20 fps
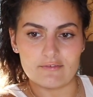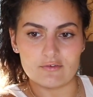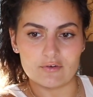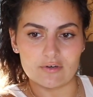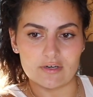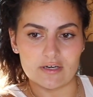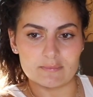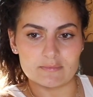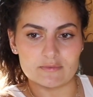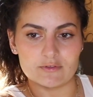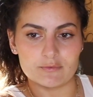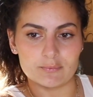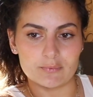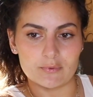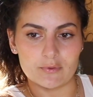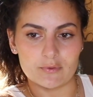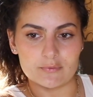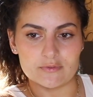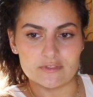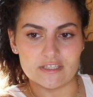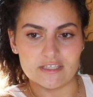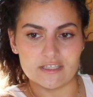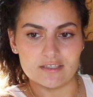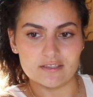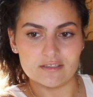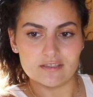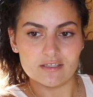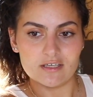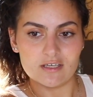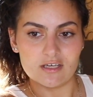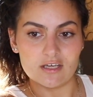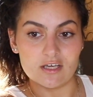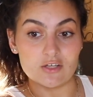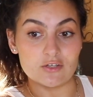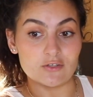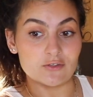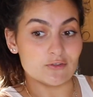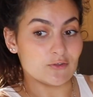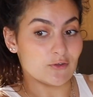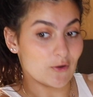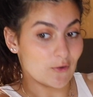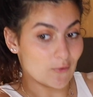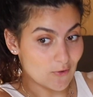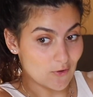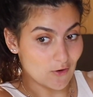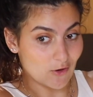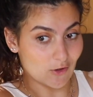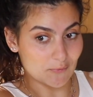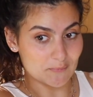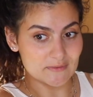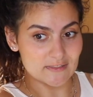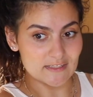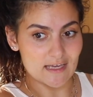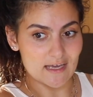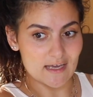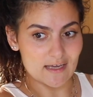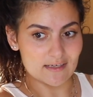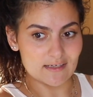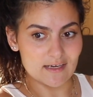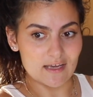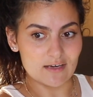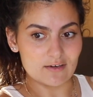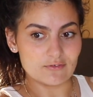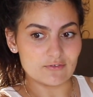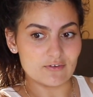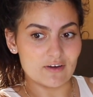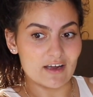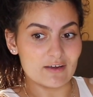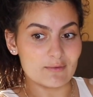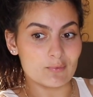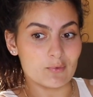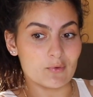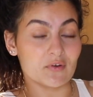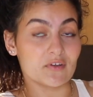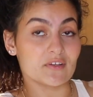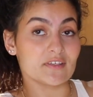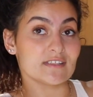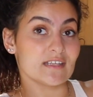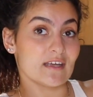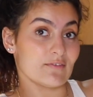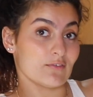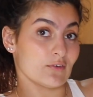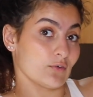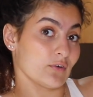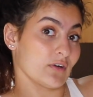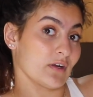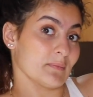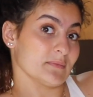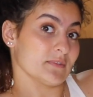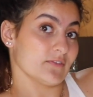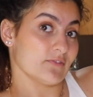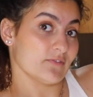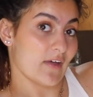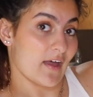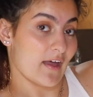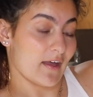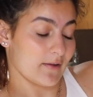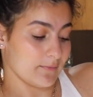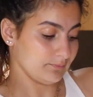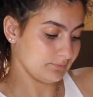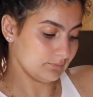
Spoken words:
grams of protein, no carbs again, and 5.7 grams of fat.